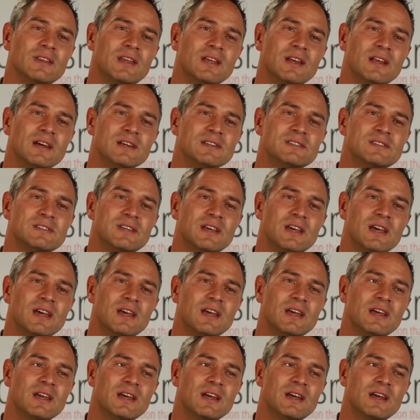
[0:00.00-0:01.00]
then I
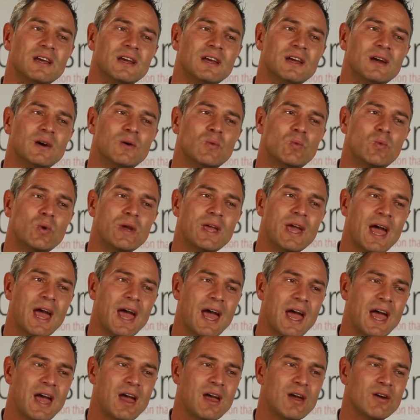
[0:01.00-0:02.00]
say we
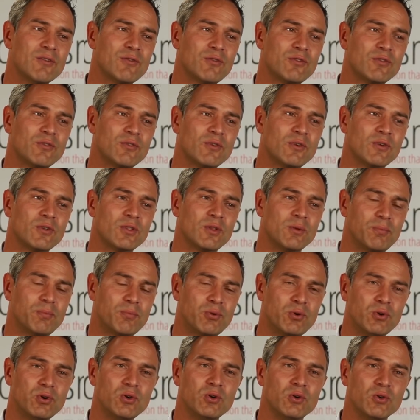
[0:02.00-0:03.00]
have the
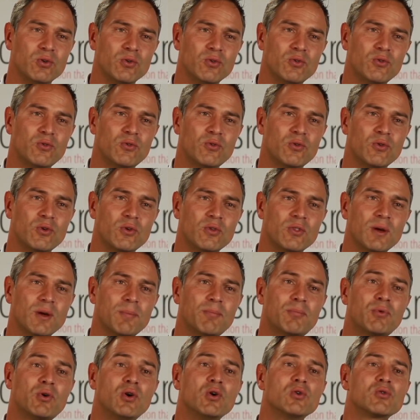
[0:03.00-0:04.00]
proof
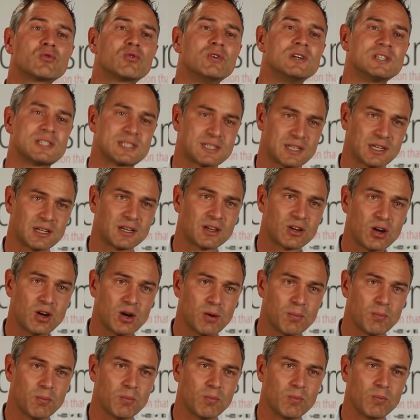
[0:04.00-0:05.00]
that progress can
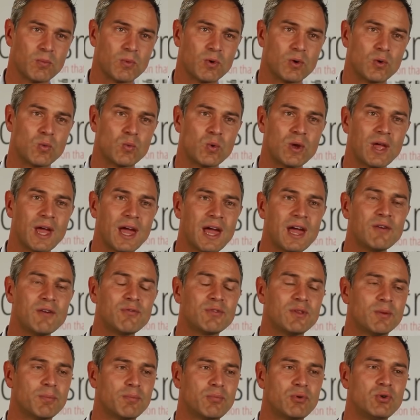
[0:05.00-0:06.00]
come. We
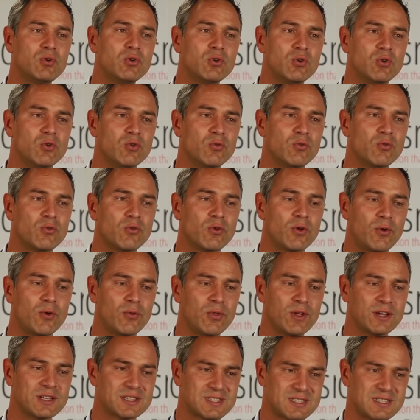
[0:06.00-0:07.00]
have the proof
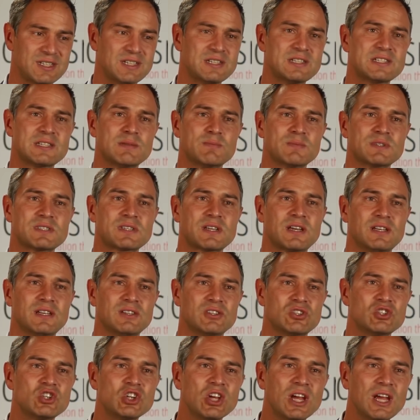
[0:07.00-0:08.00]
that systems
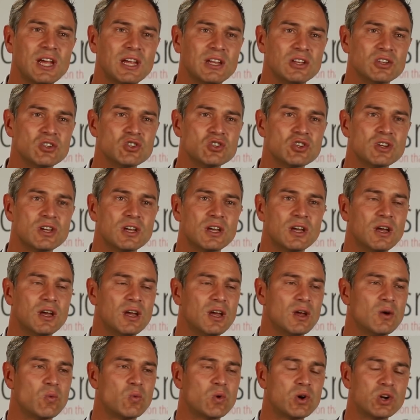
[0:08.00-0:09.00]
can change.
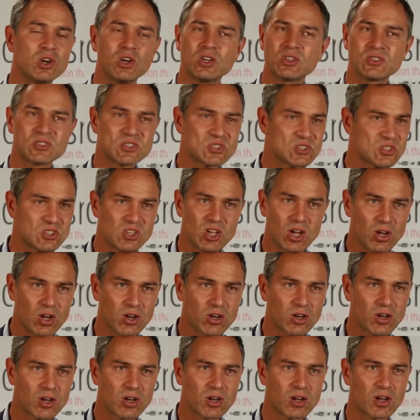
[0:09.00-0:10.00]
We're not
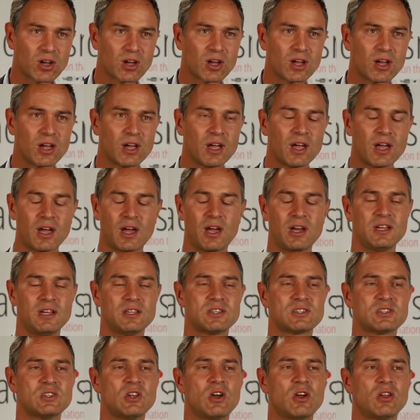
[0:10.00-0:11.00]
stuck, and
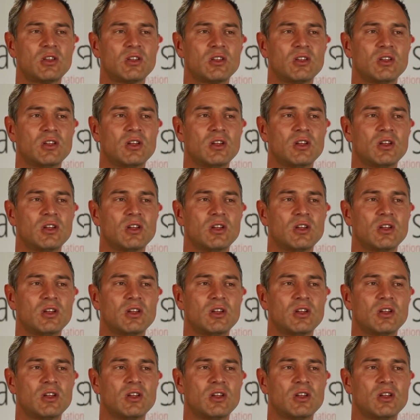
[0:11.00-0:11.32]
it's not